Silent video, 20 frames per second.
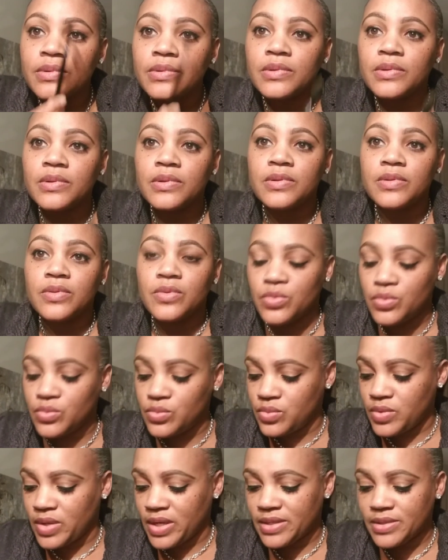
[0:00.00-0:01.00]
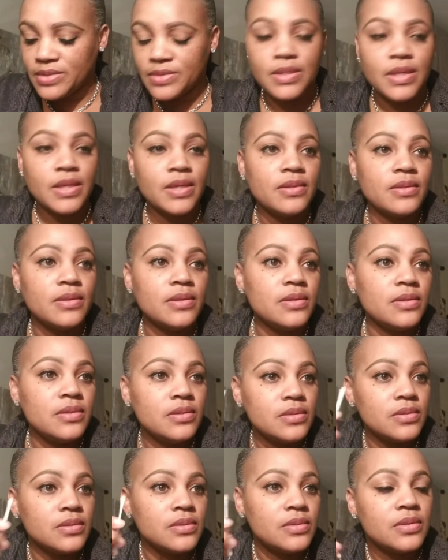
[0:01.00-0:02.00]
It's cool. I could take this
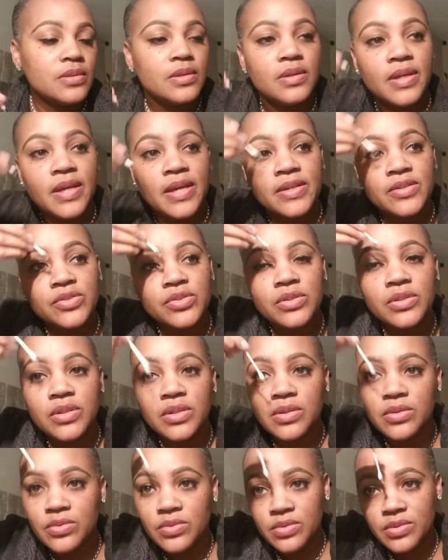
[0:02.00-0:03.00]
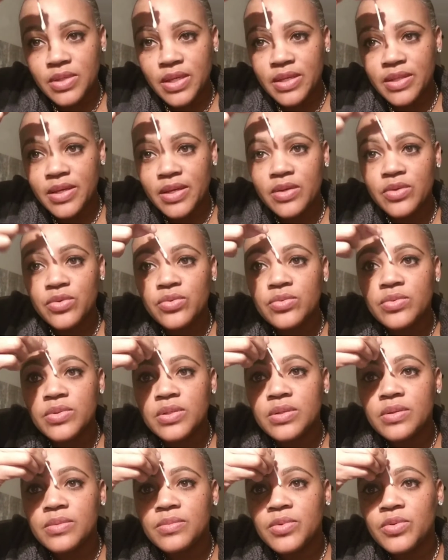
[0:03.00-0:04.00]
and actually take that Q-tip.
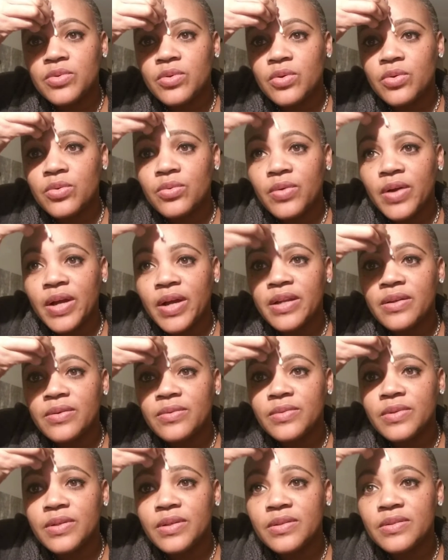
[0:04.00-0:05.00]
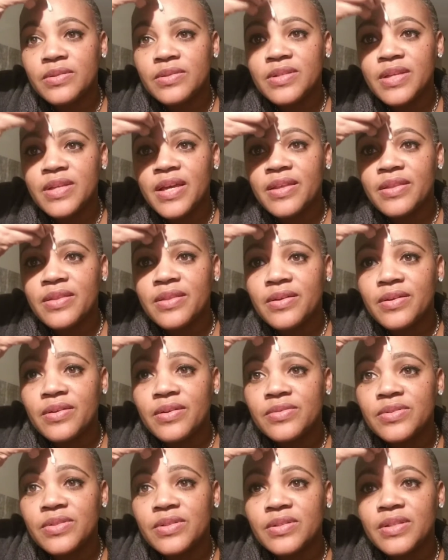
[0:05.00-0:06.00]
You can go right on the inside there,
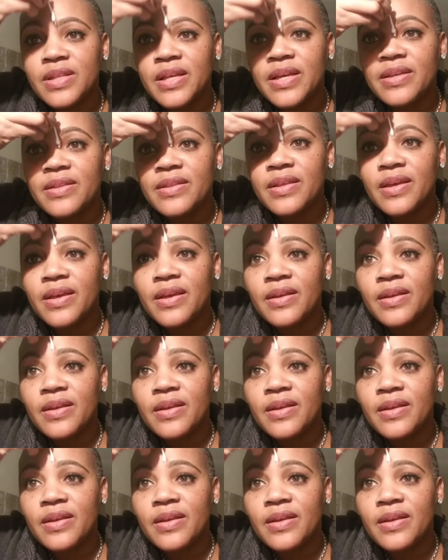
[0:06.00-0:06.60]
just like that.